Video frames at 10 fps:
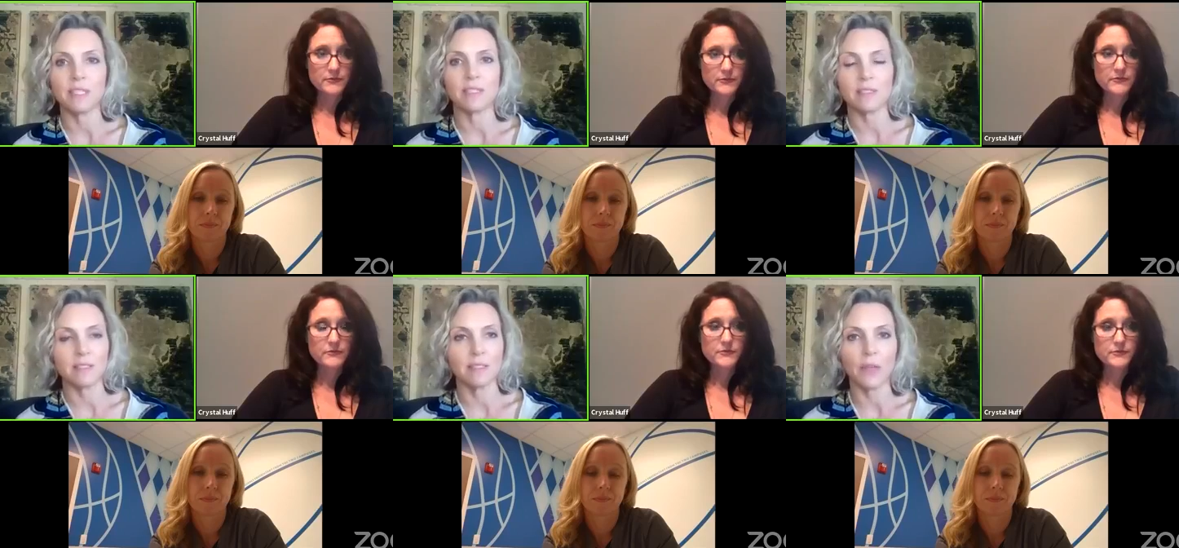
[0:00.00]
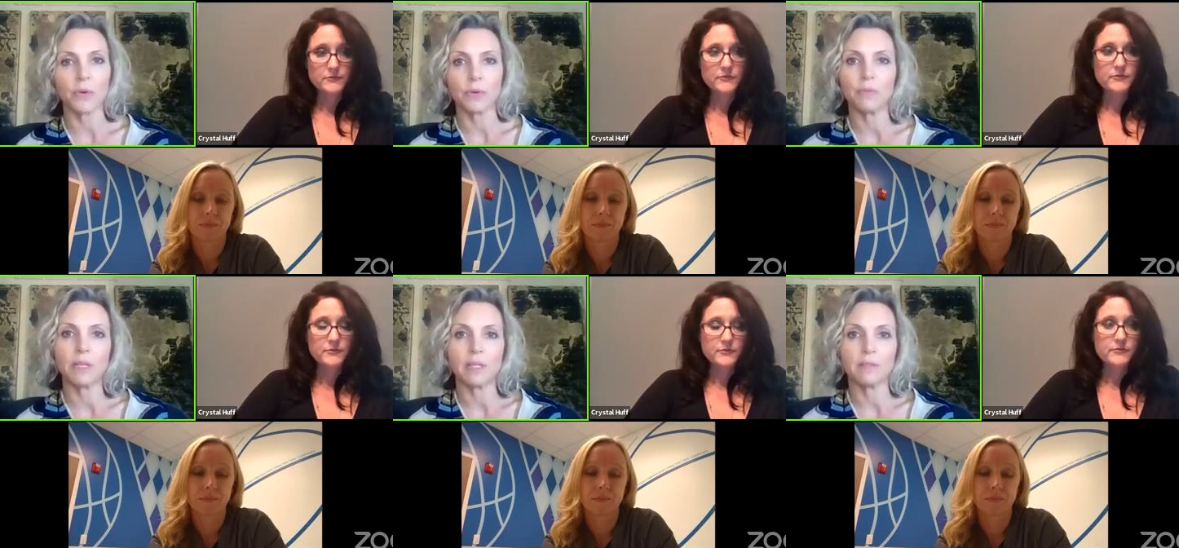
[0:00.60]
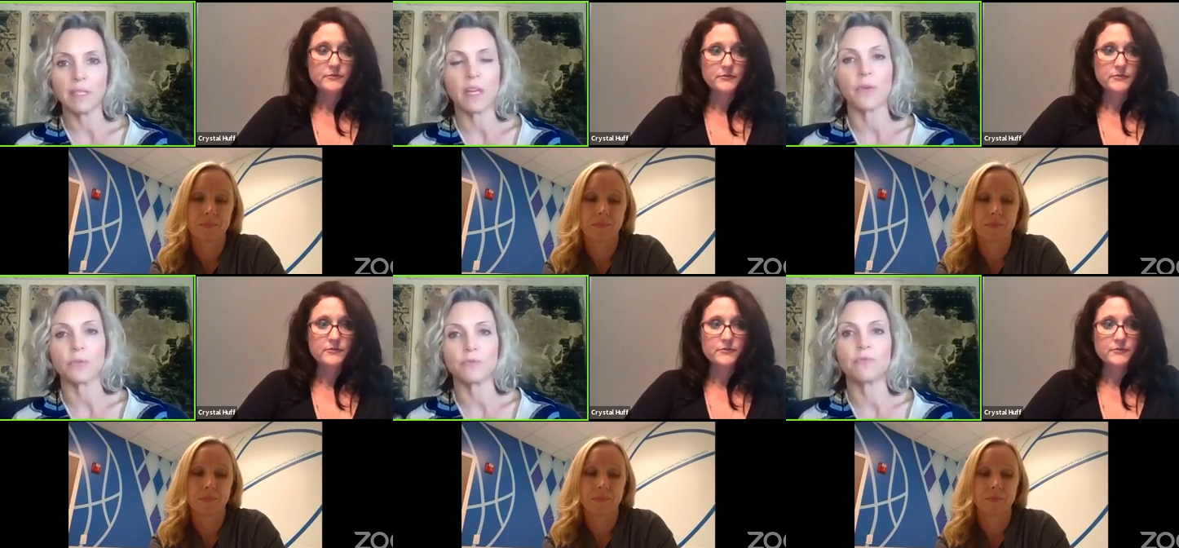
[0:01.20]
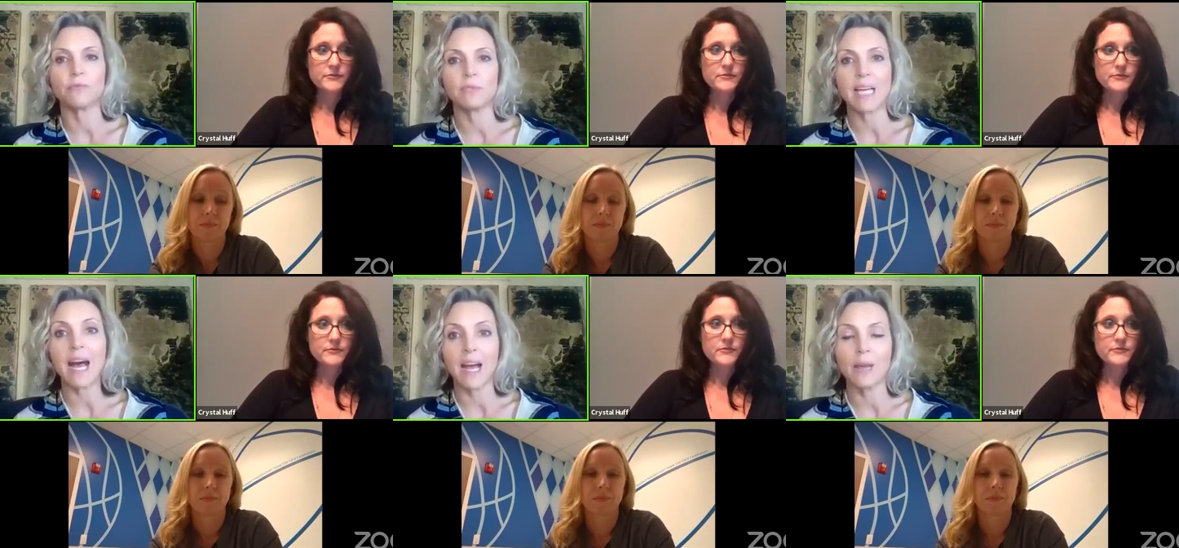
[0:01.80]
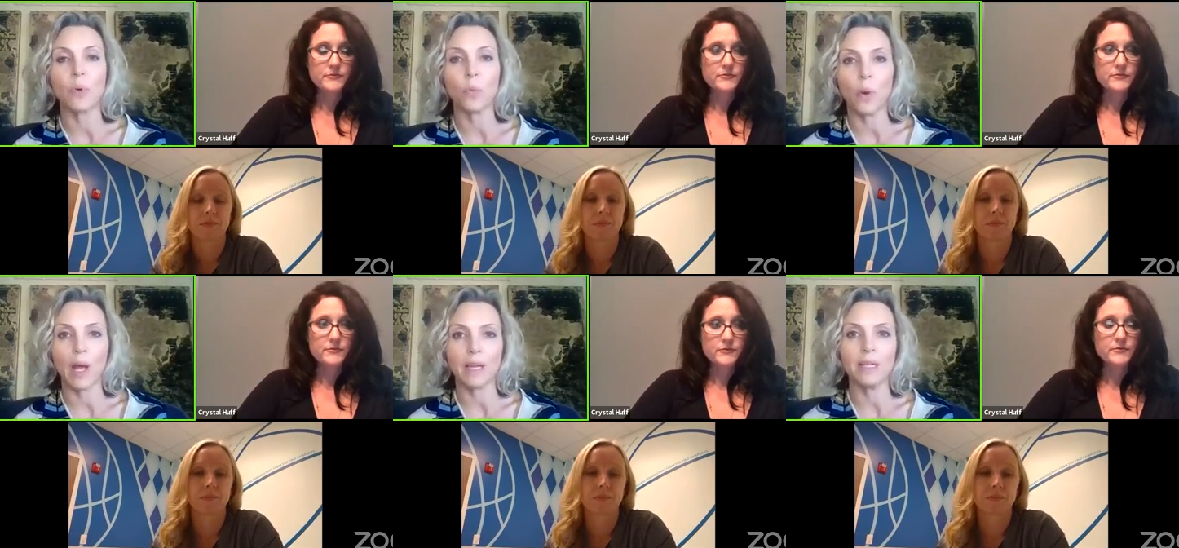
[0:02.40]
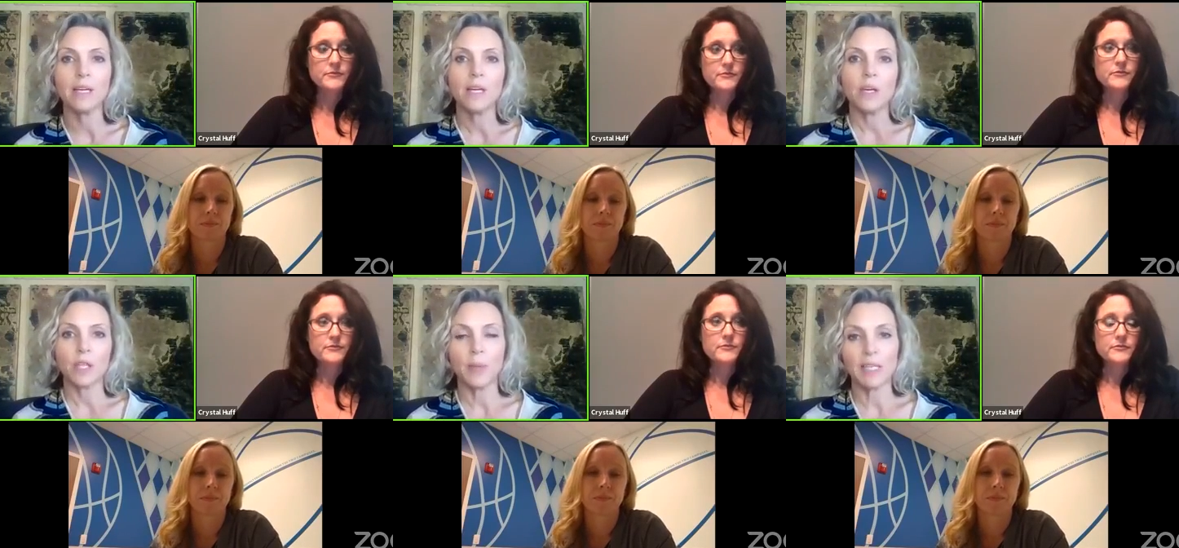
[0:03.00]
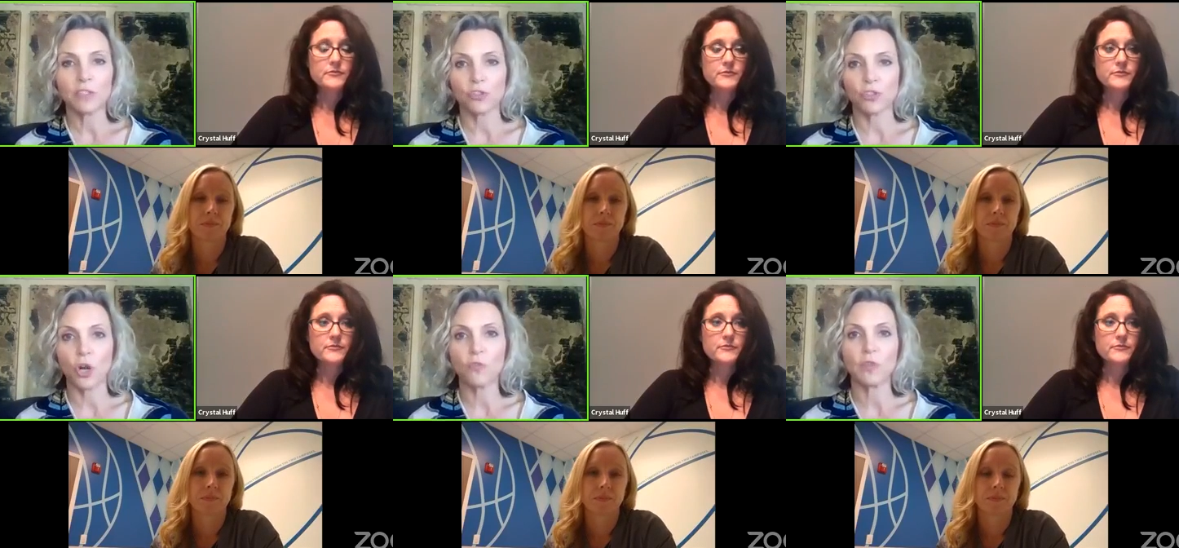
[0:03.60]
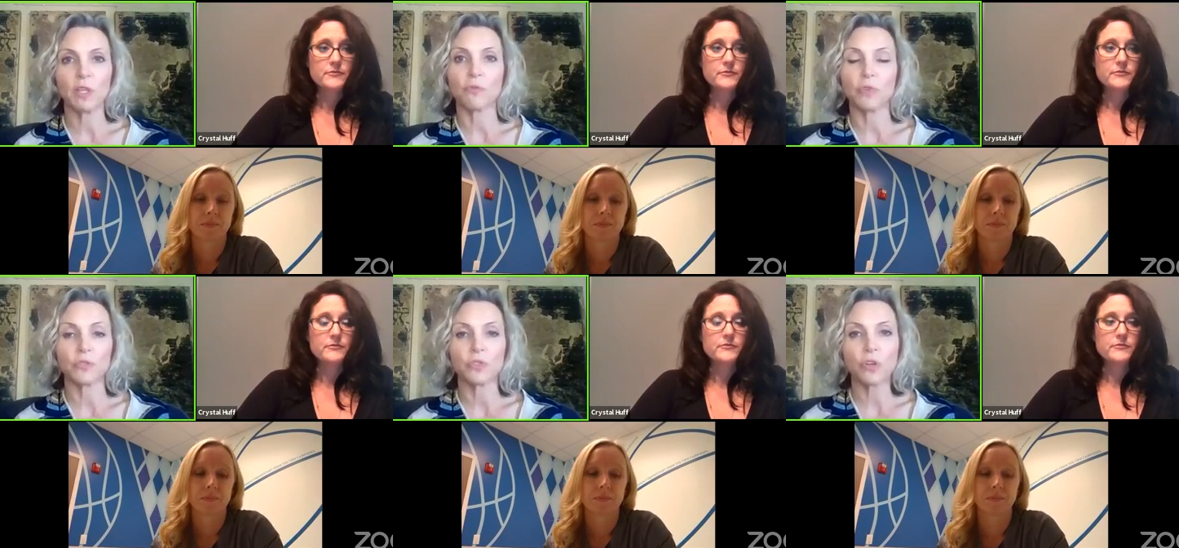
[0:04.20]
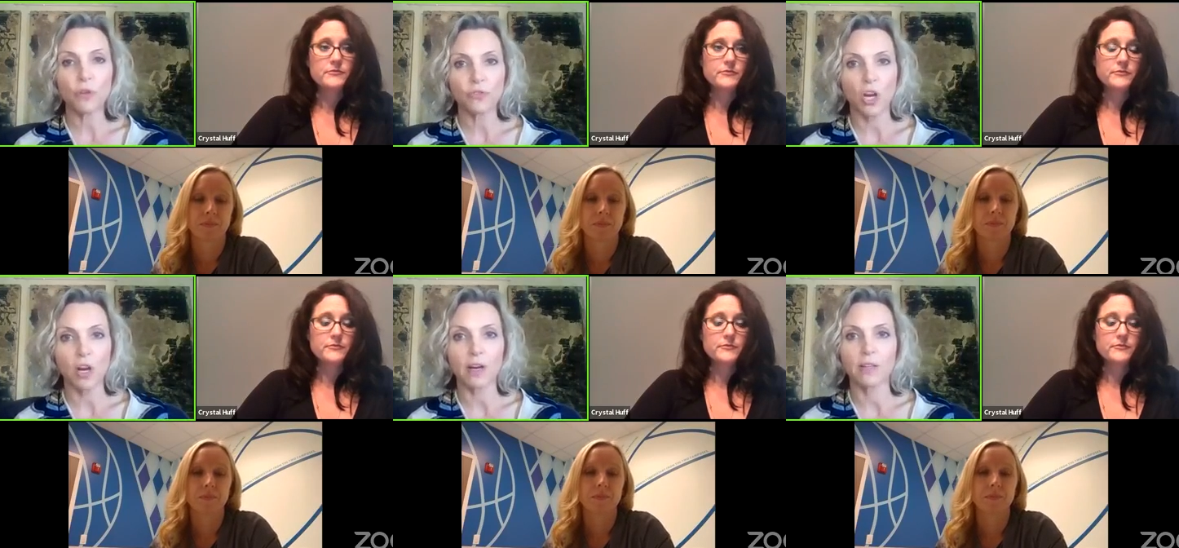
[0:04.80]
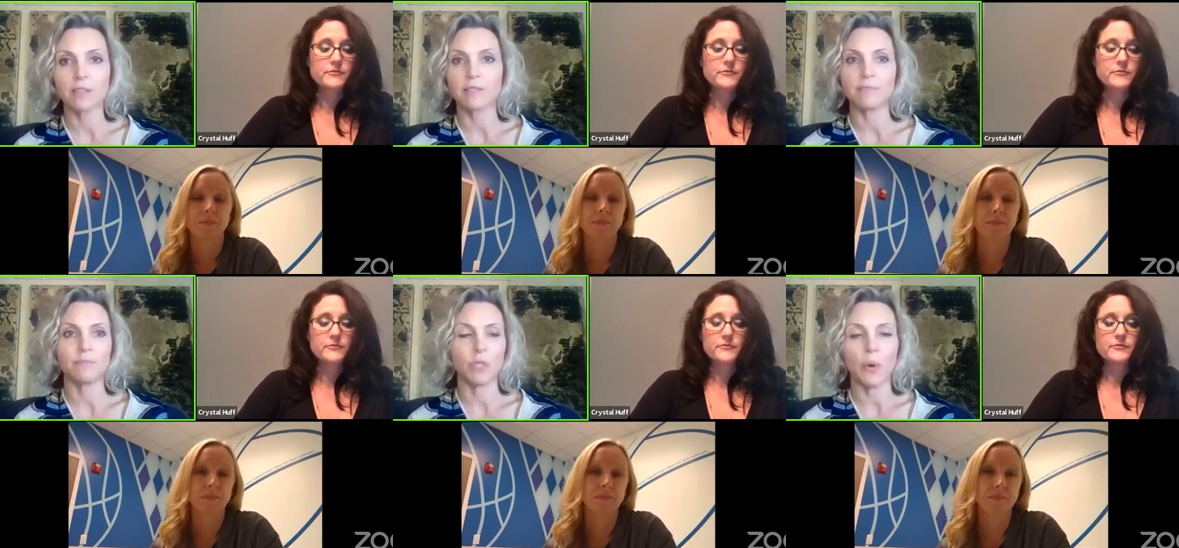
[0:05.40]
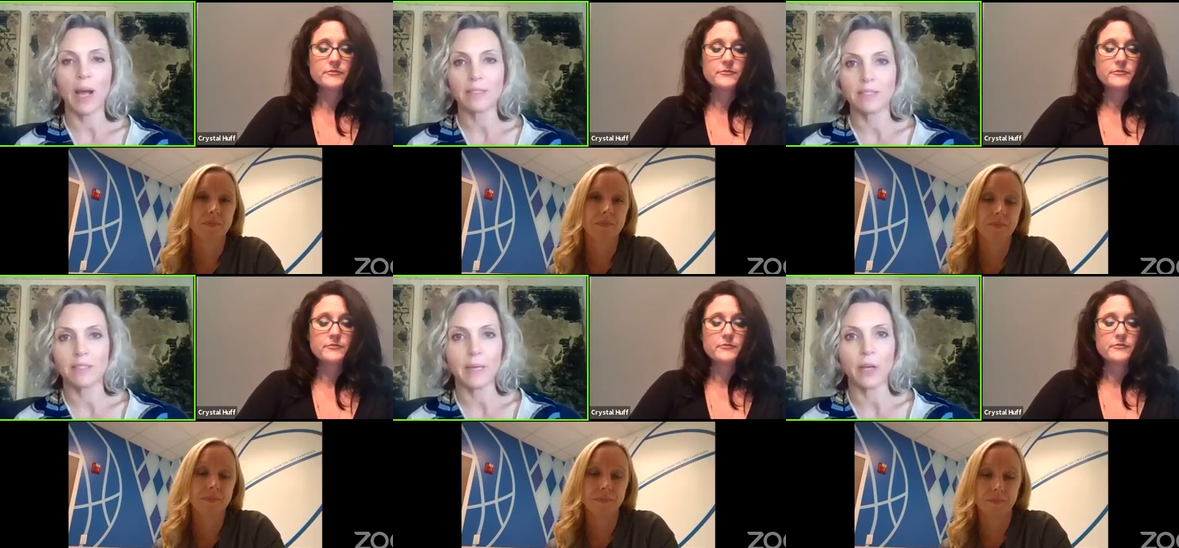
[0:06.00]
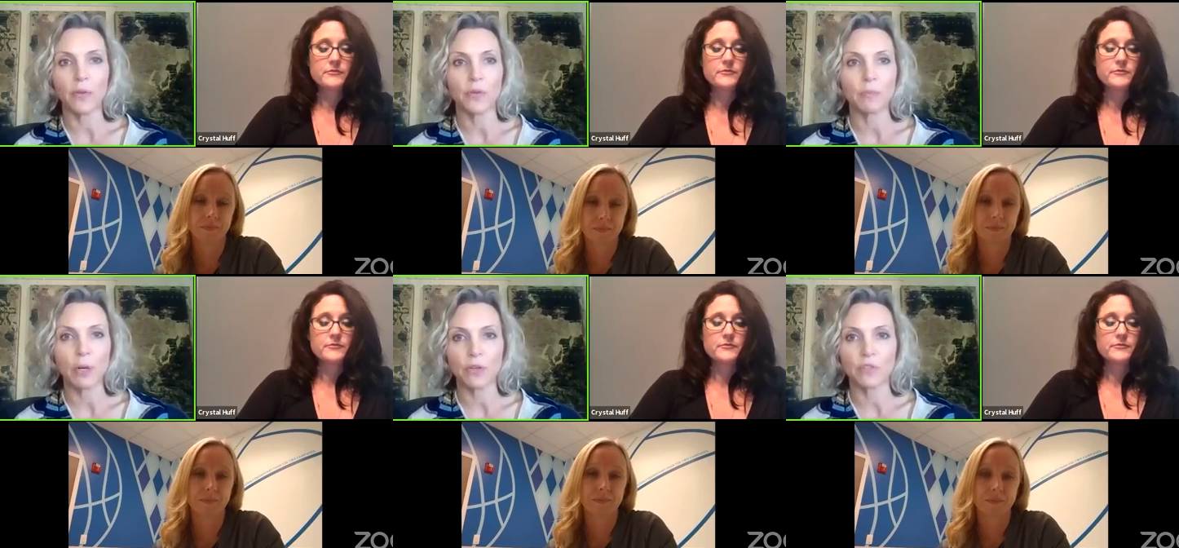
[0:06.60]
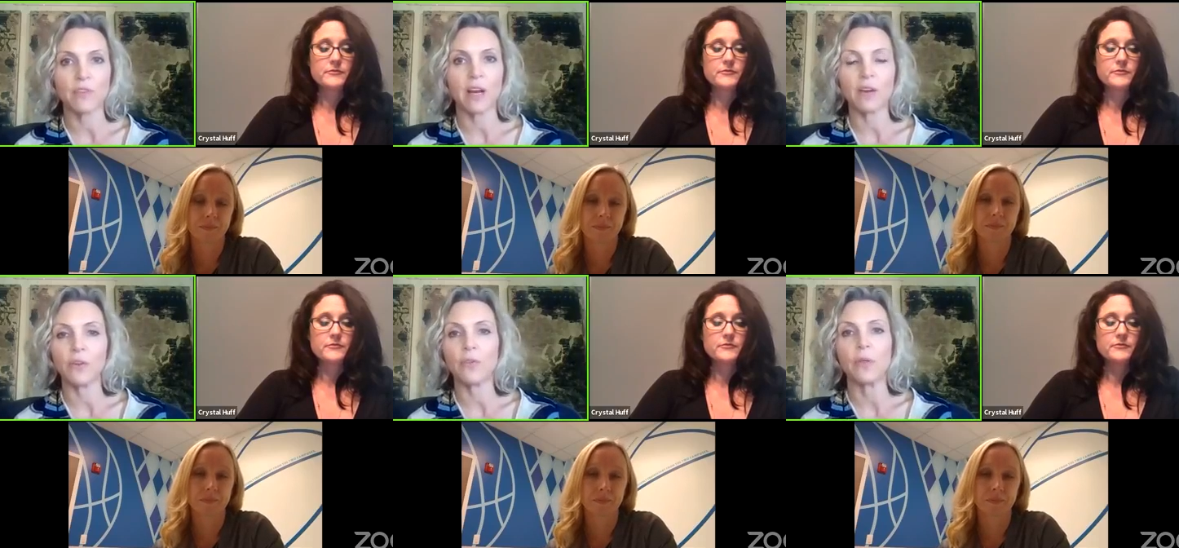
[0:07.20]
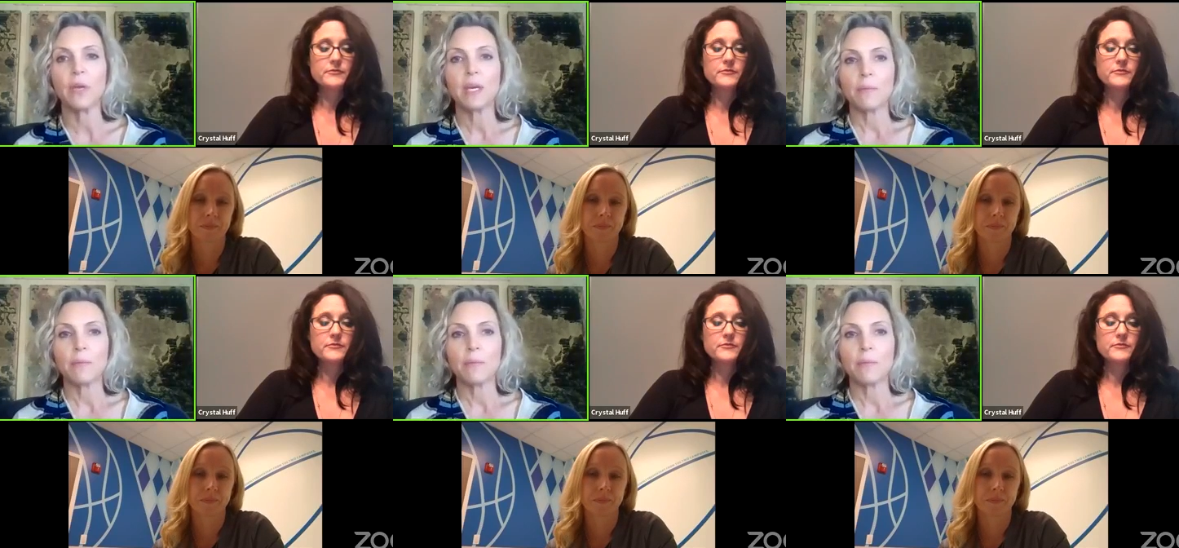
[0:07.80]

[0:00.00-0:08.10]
Speaker 1: visit is another another time when the pediatrician hopefully reviews growth charts you know asks about all those markers of health